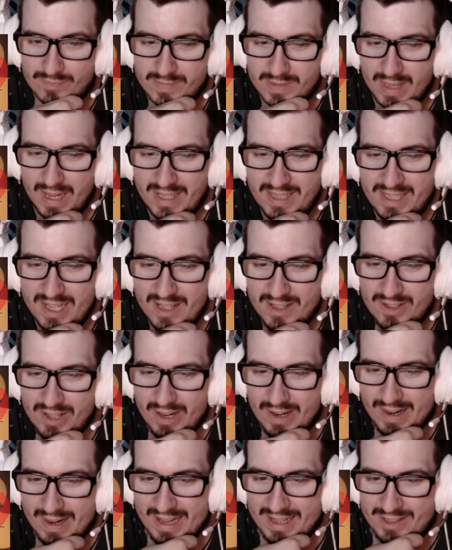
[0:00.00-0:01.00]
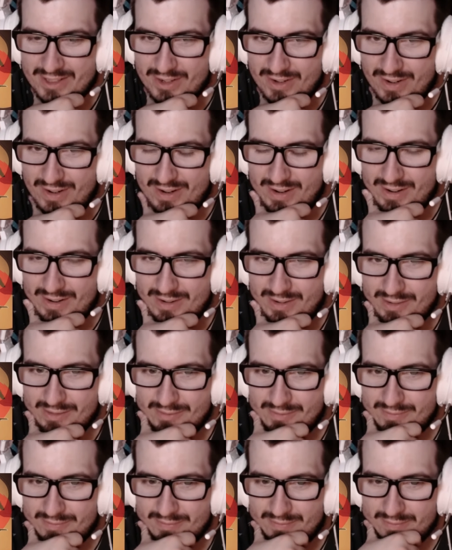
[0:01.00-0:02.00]
I think the latter,
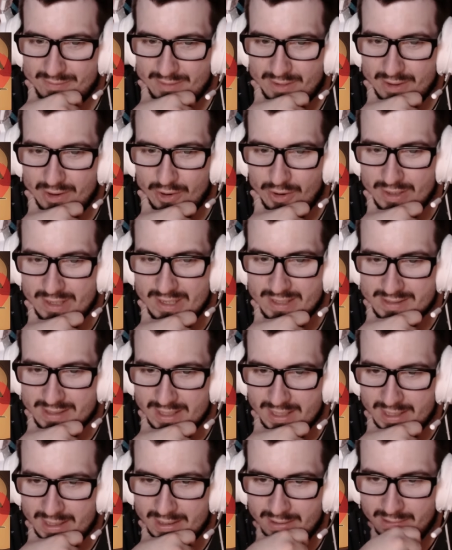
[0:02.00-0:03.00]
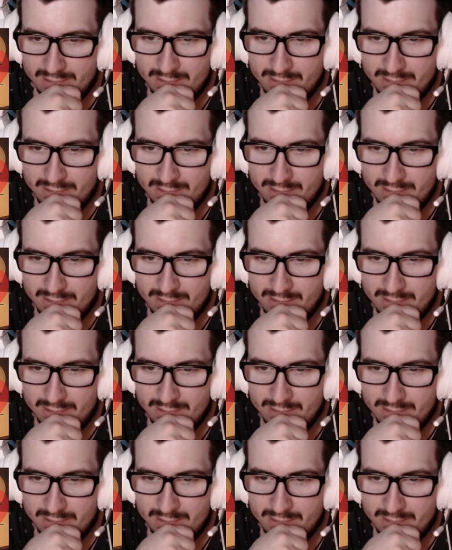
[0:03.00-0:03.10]
honestly.